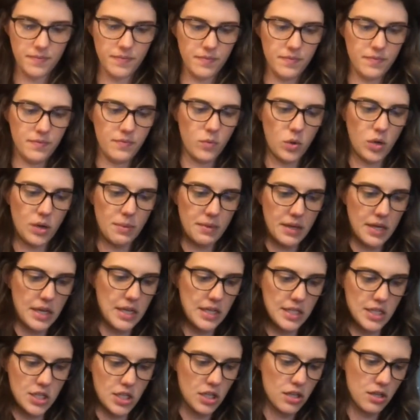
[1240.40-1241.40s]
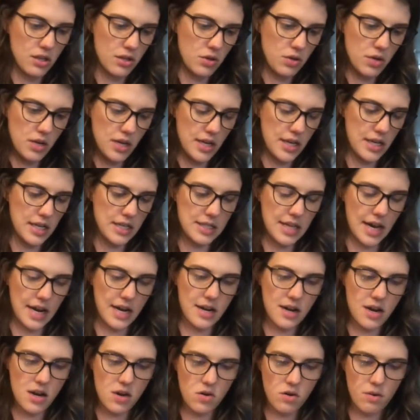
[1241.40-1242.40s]
What I'm gonna do is, I
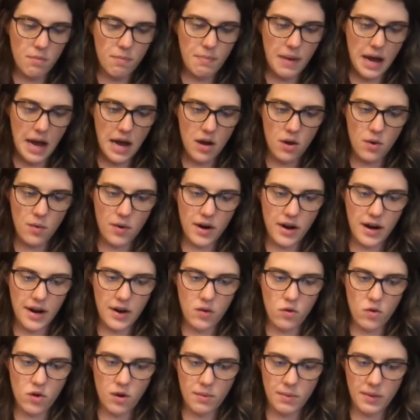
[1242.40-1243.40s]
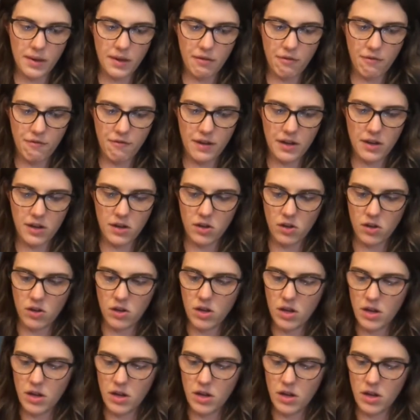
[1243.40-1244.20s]
know about where I normally fill